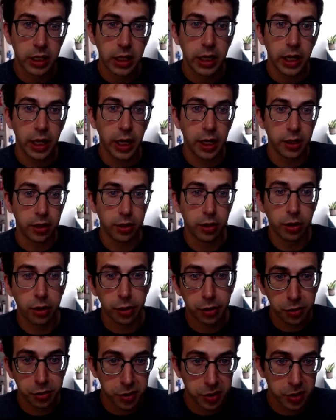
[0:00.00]
and
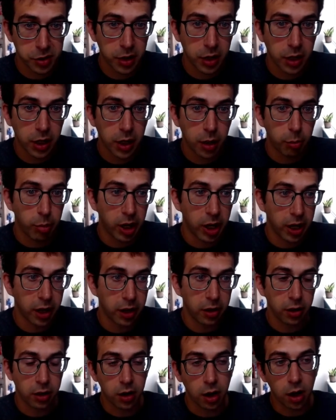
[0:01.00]
noised by
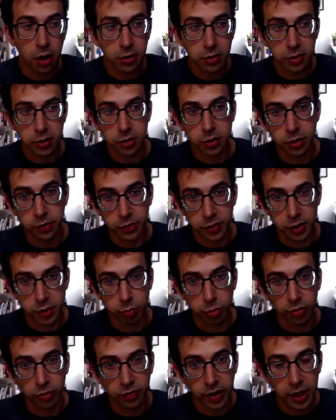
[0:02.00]
a content service
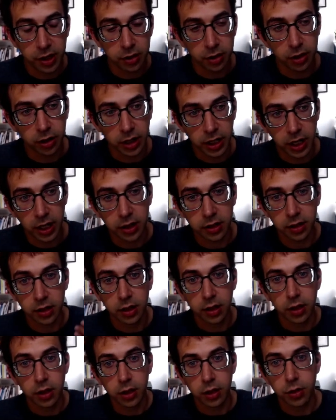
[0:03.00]
provider, again,
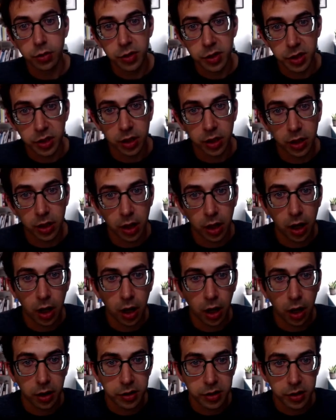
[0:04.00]
using uh,
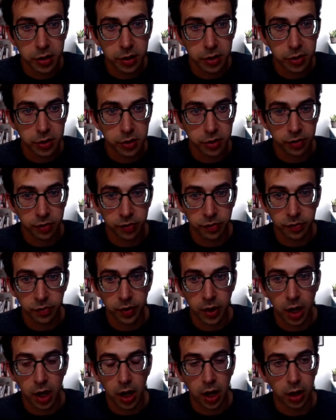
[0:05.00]
a series of
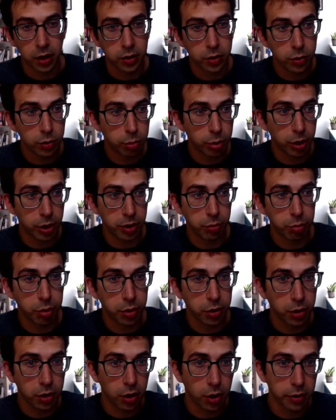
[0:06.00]
uh, two-party
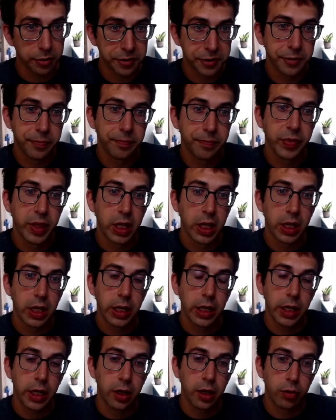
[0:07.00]
protocols
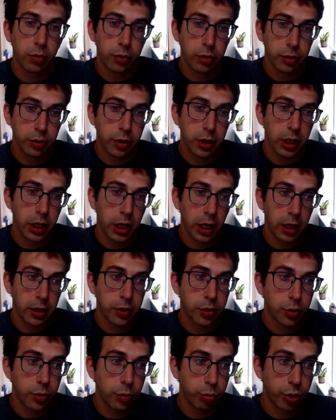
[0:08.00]
in order
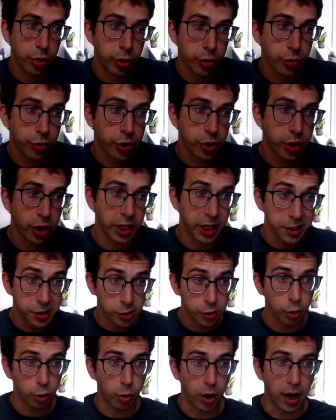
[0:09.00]
to produce the
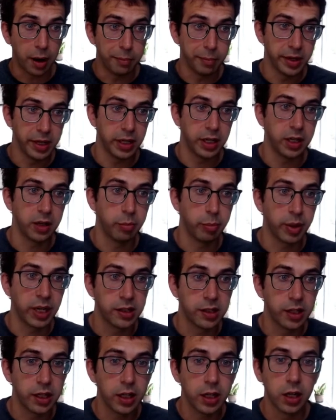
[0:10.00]
histogram in
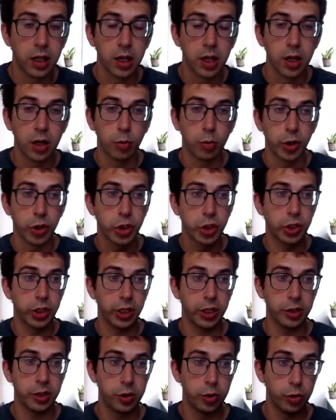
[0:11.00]
PATE, which
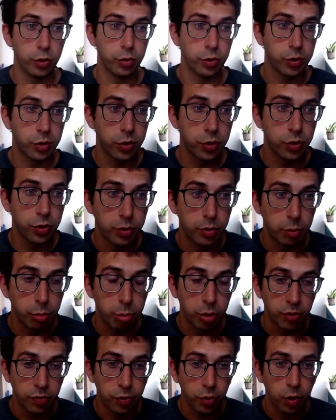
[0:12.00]
is used to
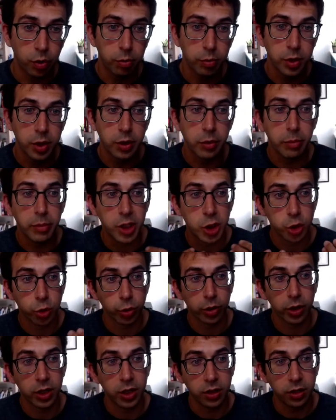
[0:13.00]
perform the
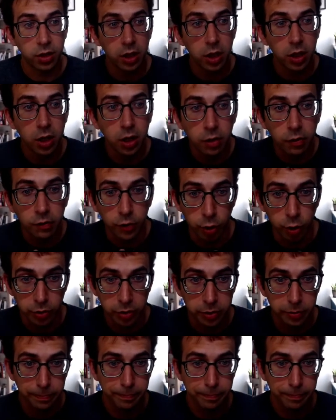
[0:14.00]
majority vote.